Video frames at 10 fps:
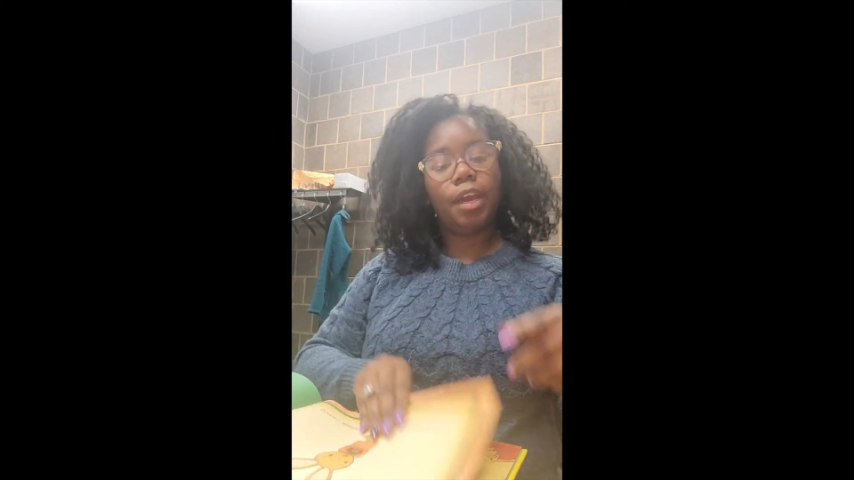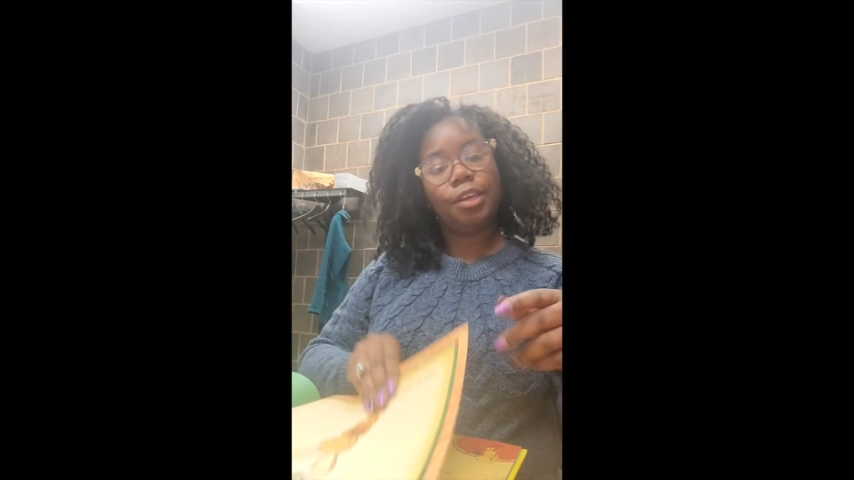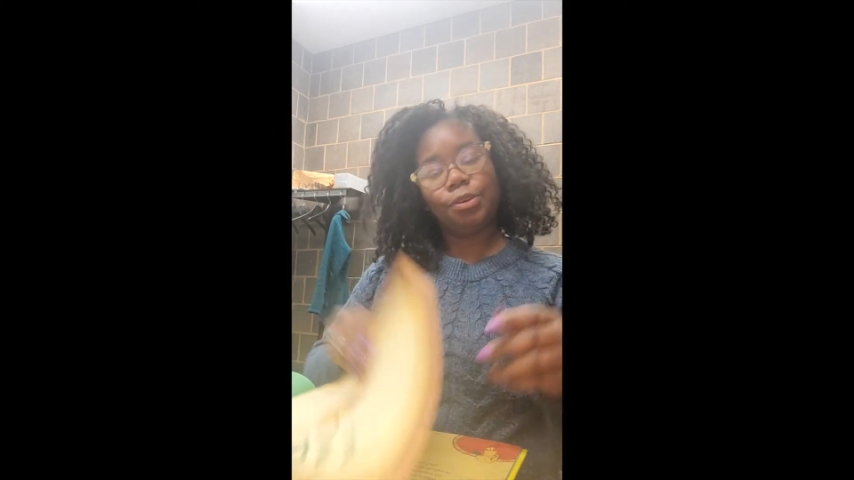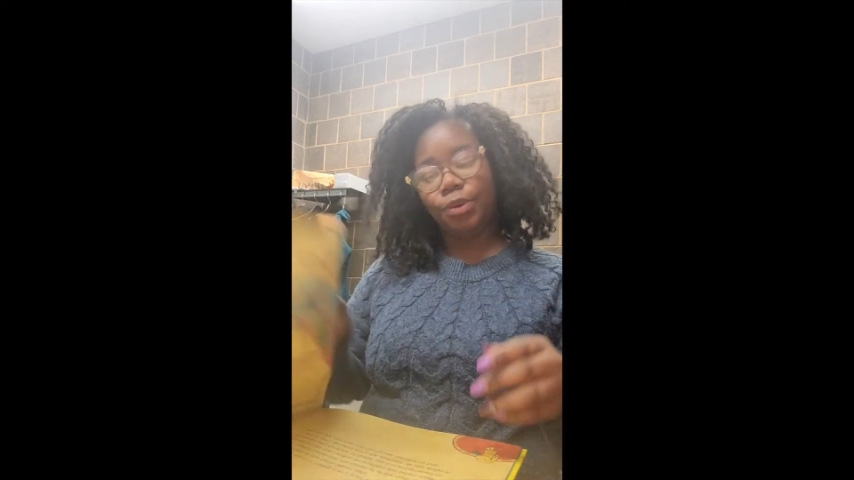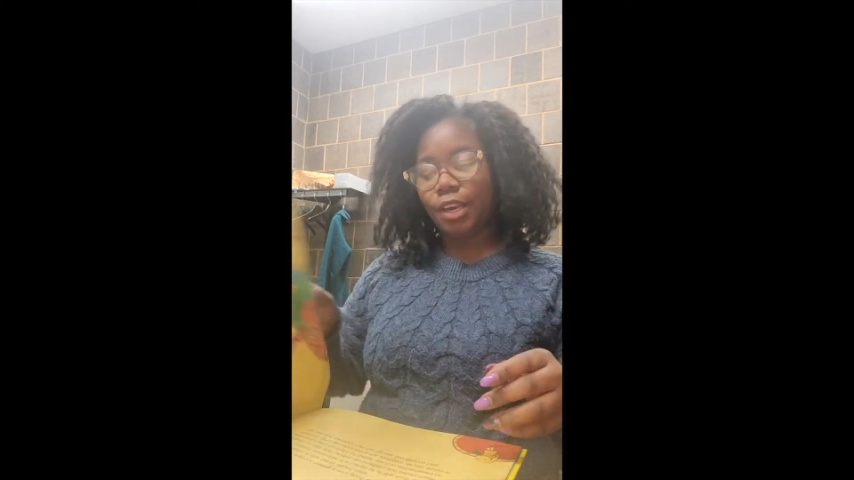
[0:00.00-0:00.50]

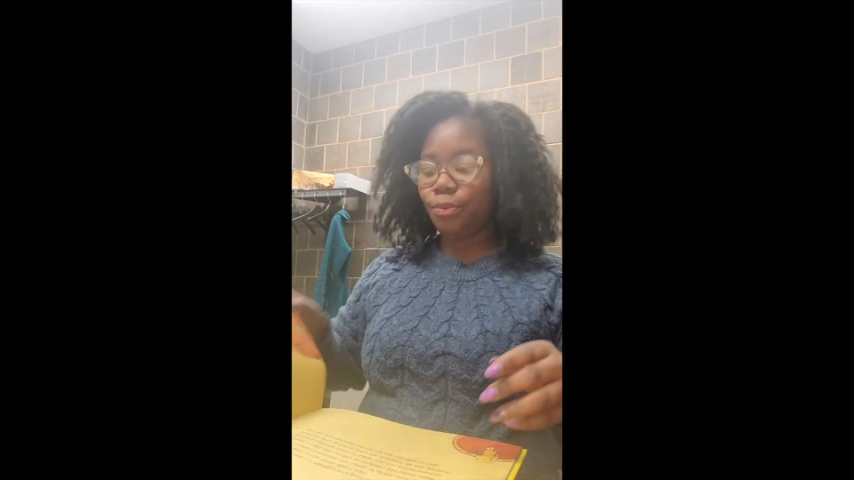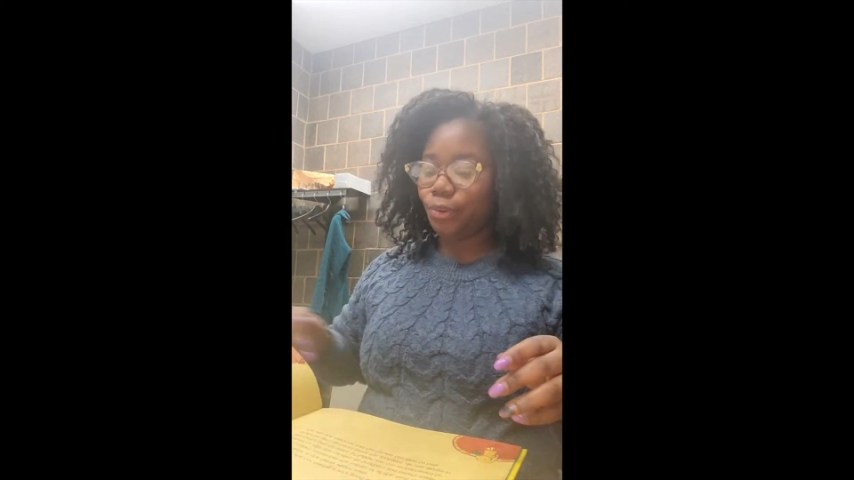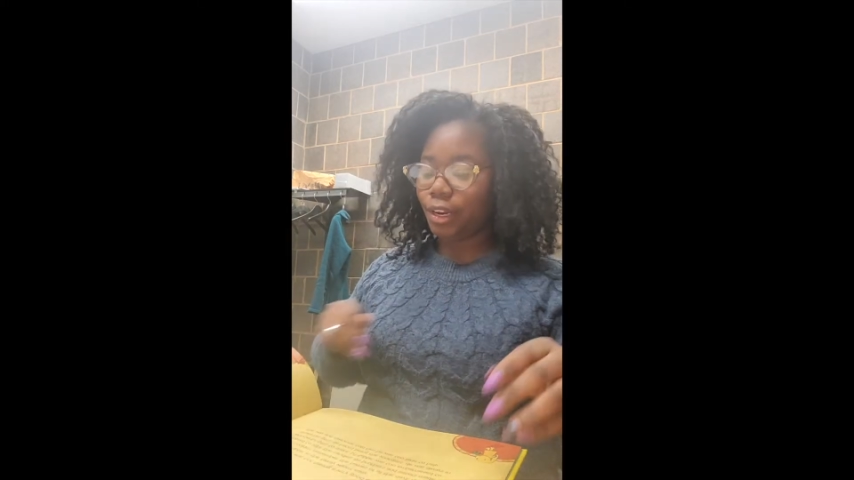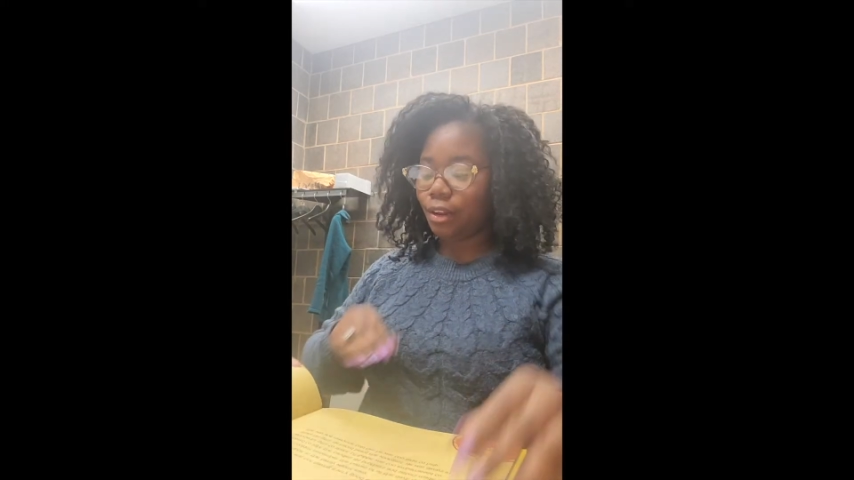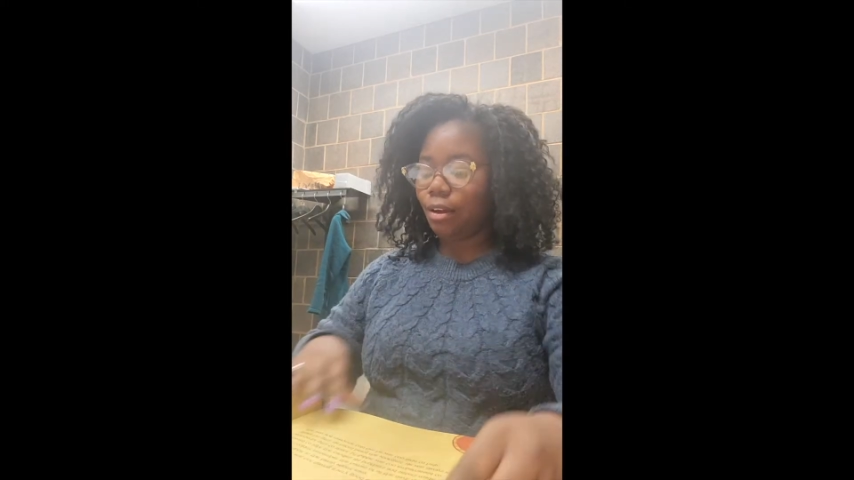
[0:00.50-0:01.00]
that you can
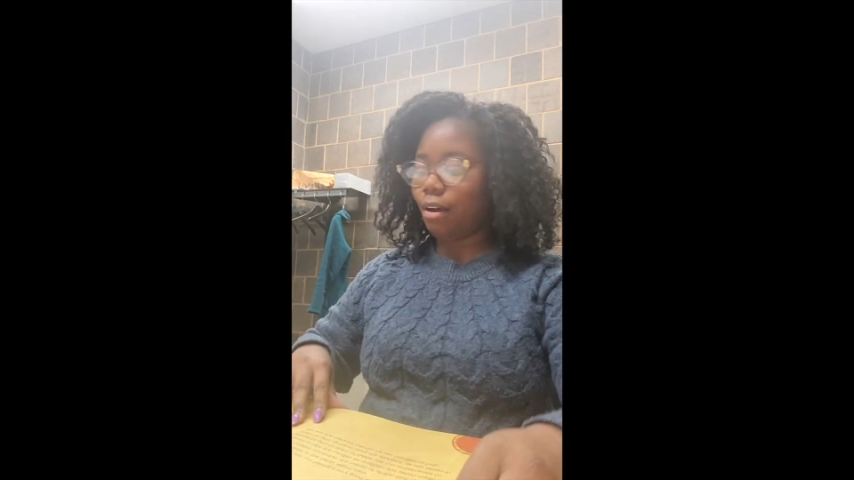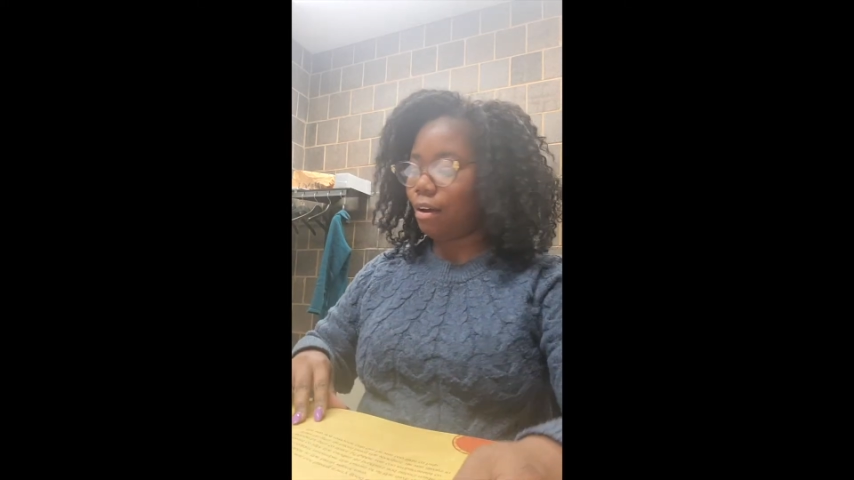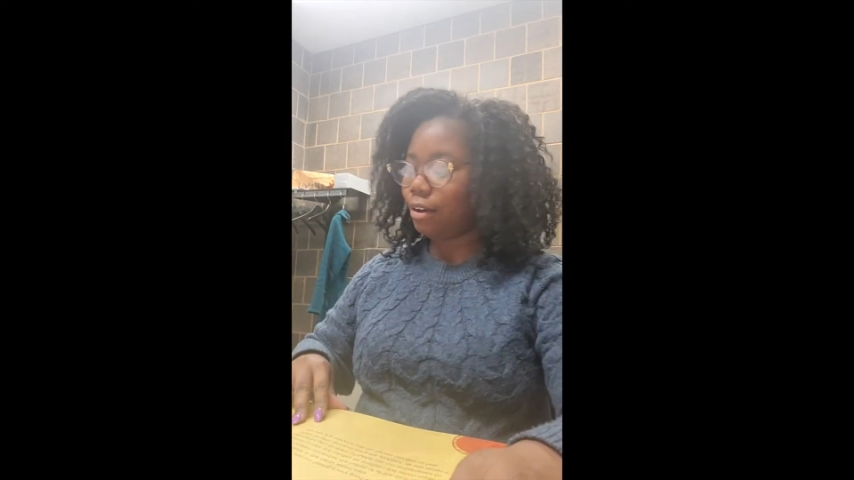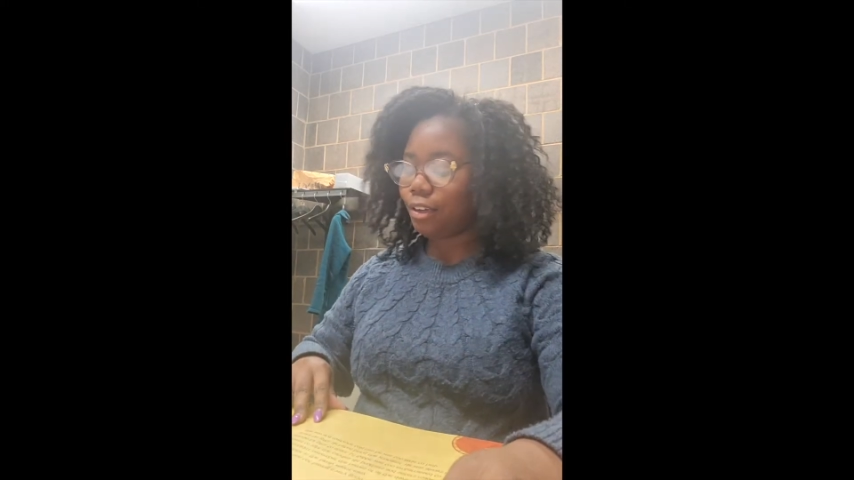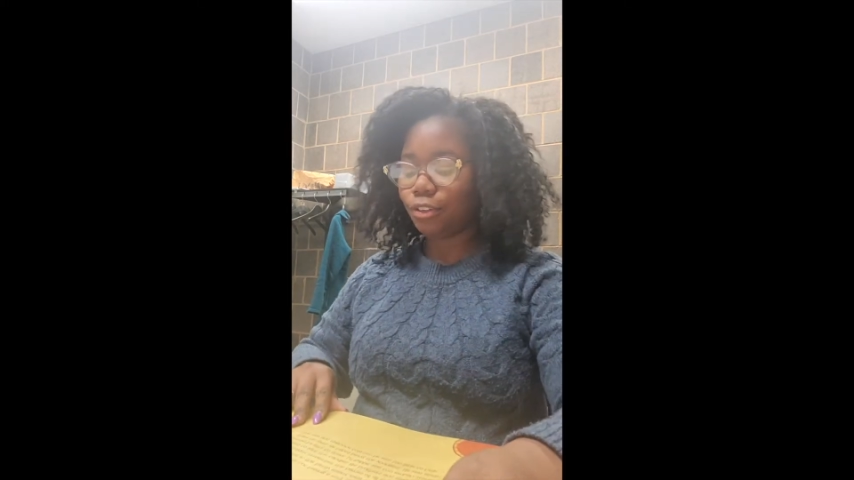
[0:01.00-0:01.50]
read
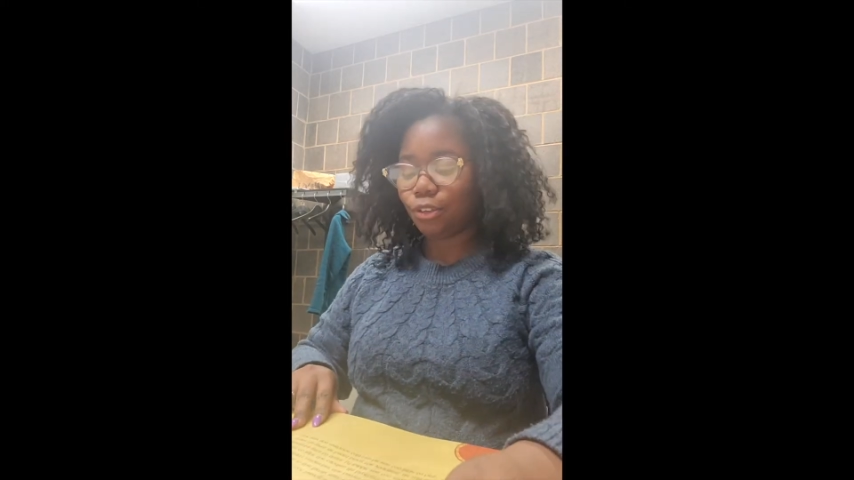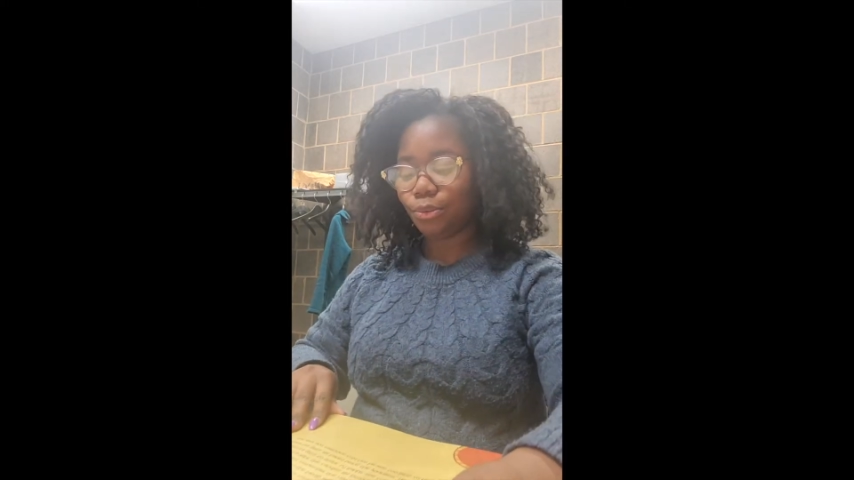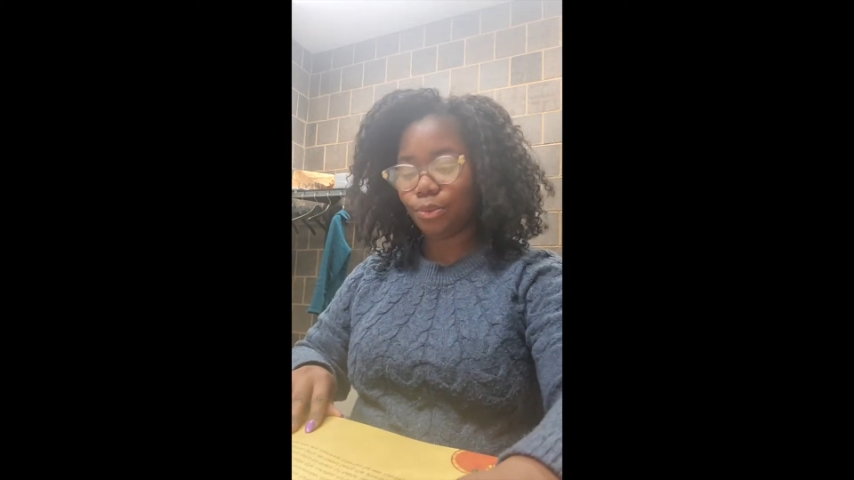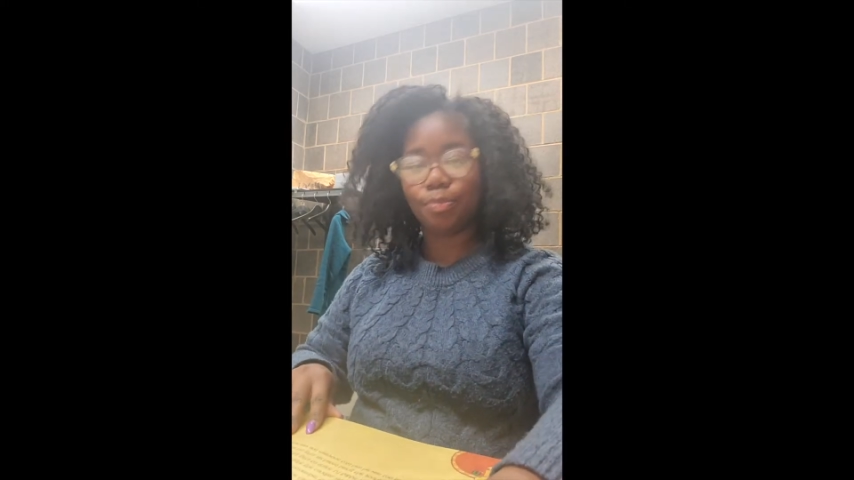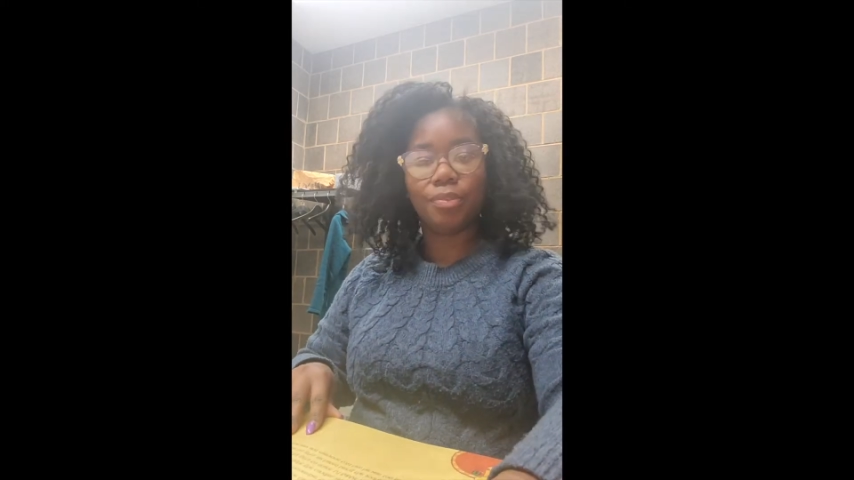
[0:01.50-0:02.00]
along too.